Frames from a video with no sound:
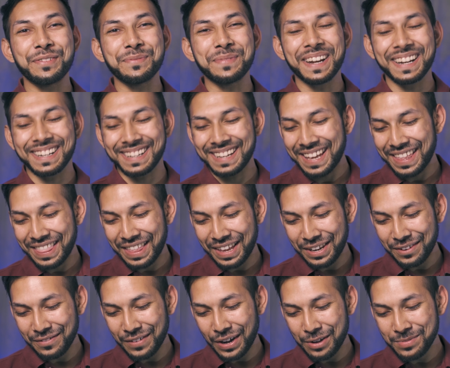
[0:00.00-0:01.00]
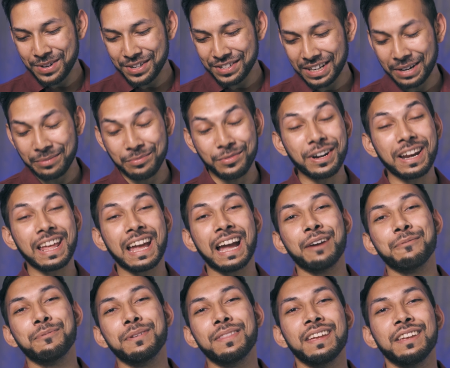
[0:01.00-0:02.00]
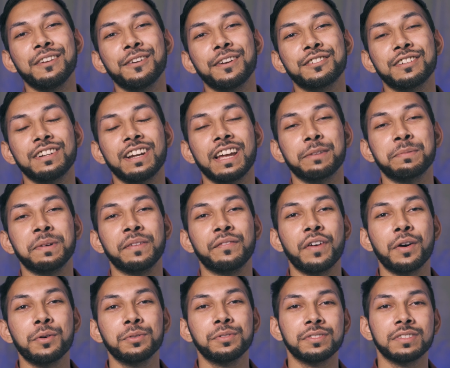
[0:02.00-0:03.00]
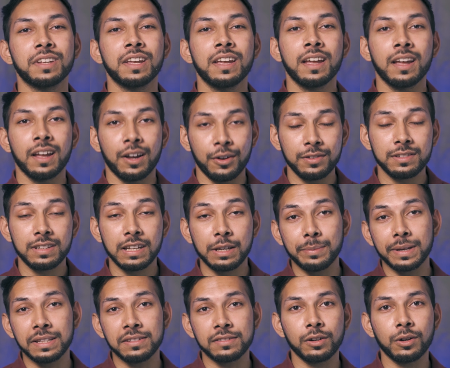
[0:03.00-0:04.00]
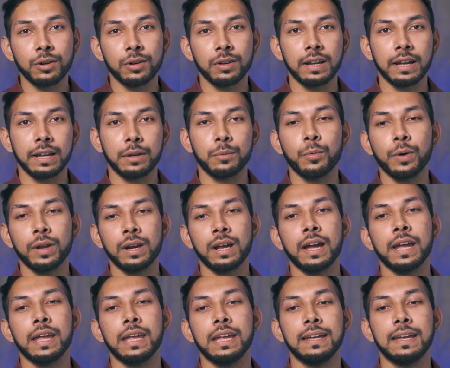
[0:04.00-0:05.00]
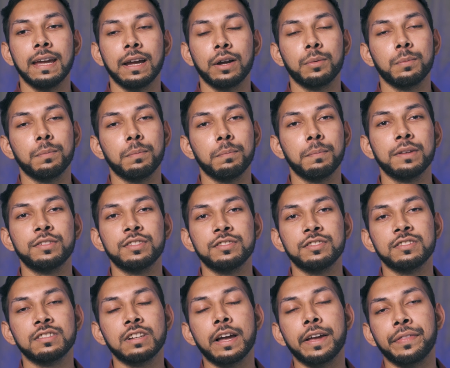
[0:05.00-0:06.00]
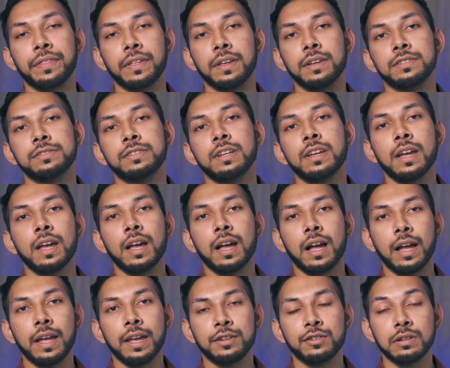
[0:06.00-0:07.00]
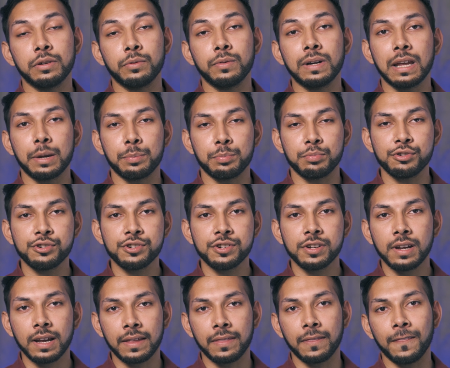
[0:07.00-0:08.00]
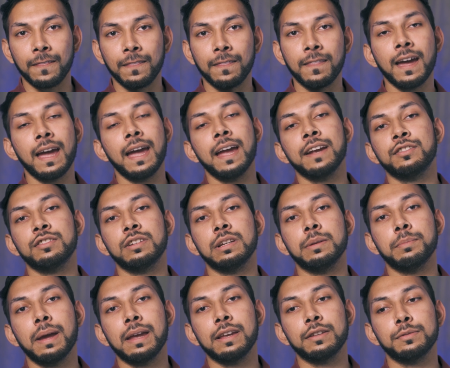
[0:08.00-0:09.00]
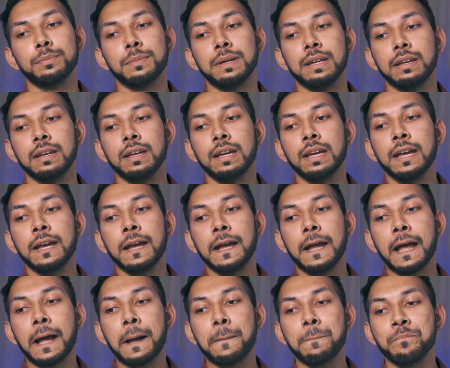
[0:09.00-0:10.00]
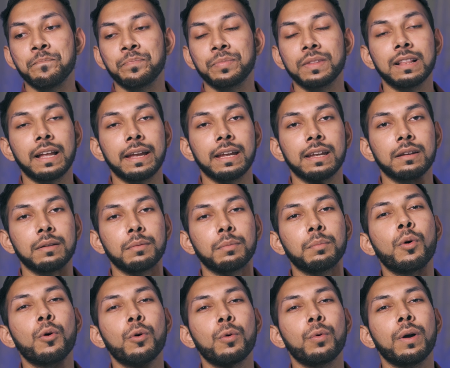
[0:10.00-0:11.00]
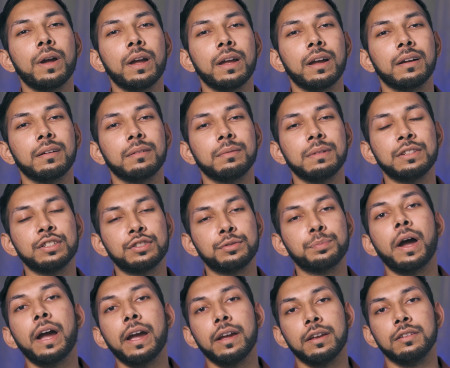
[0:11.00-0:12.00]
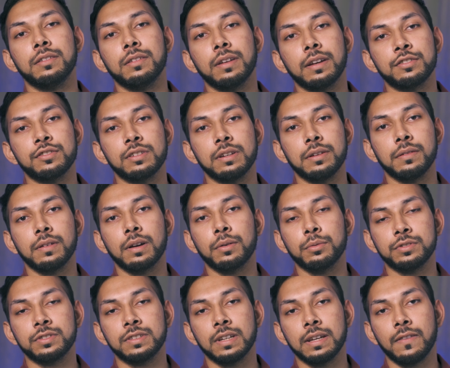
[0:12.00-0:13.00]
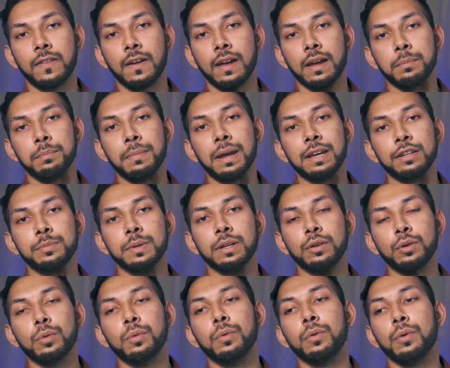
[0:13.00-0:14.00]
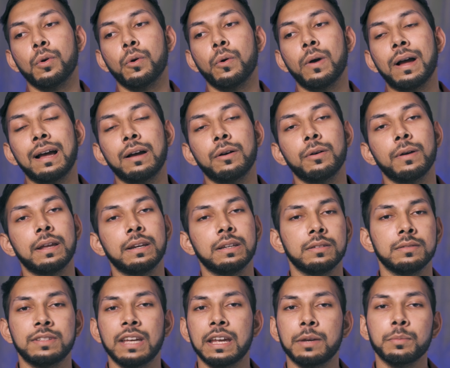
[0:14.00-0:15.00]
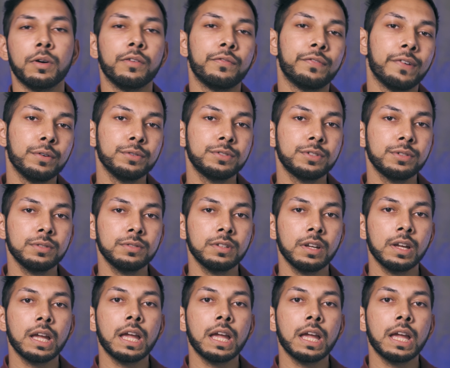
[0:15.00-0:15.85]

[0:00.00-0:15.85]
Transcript: much thank you very much i'm really happy that you actually like my photos honestly it means a lot like when i get messages like this i actually really appreciate and that actually makes me um like more inspired actually i would say that makes me go out and take more photos